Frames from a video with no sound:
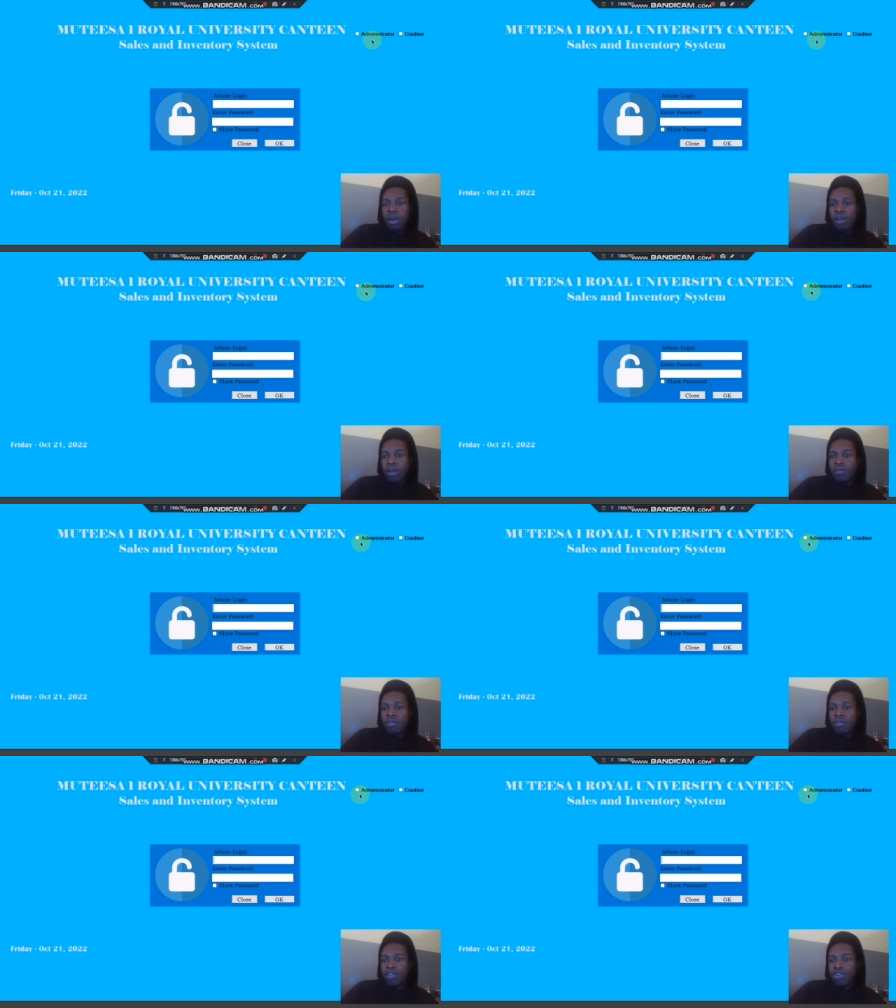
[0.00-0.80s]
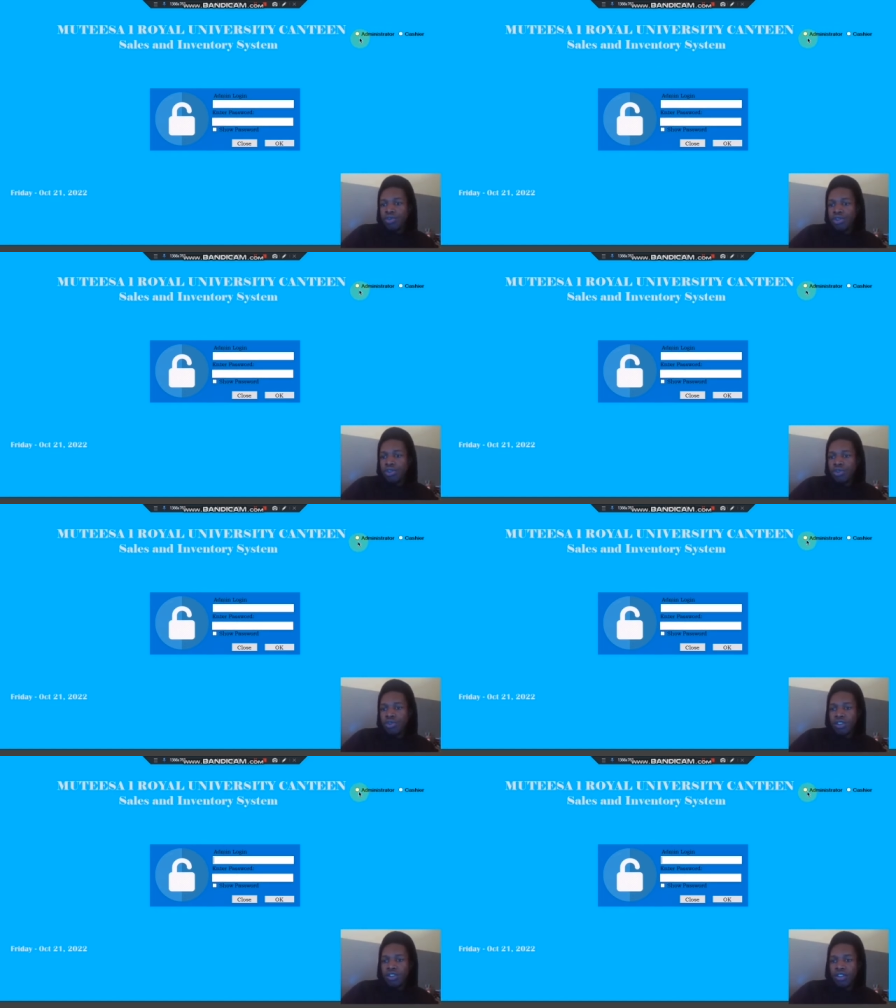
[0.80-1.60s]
have two users.